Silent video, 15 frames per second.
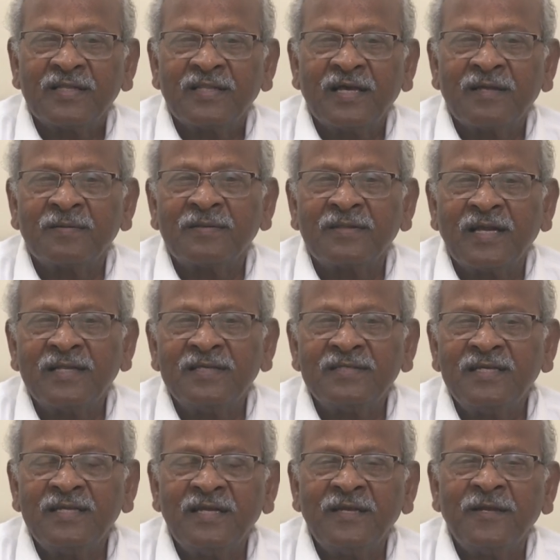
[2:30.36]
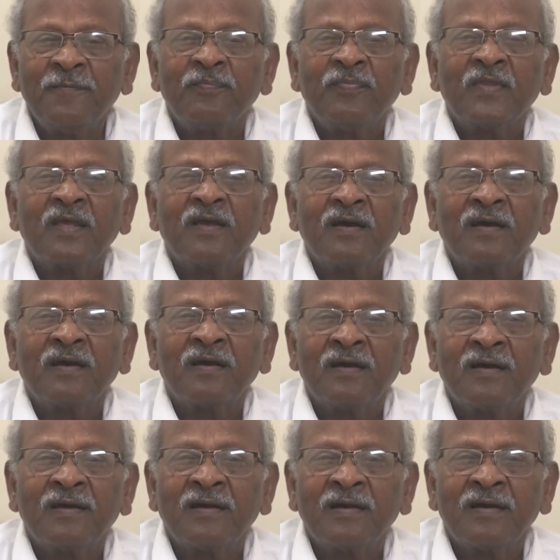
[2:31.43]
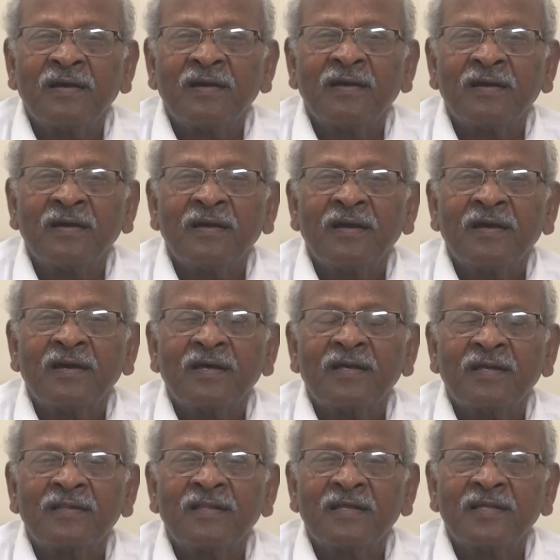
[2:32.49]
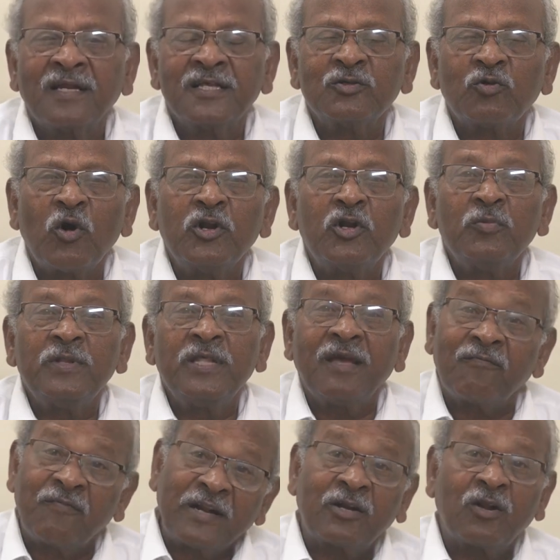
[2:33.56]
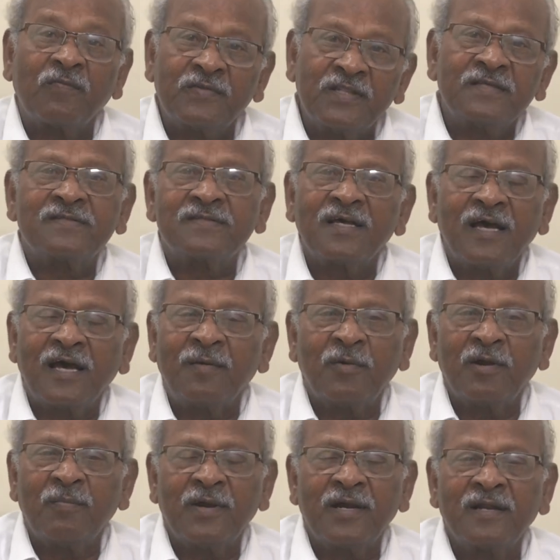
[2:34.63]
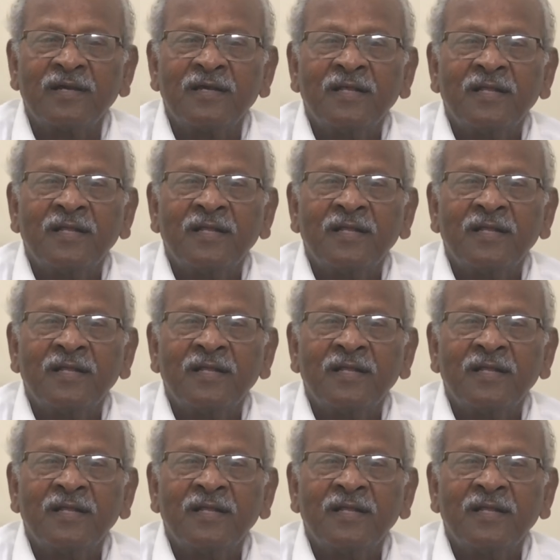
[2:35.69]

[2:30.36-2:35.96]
that that is the uh, uh, that, that is going to be the effect of this amendment.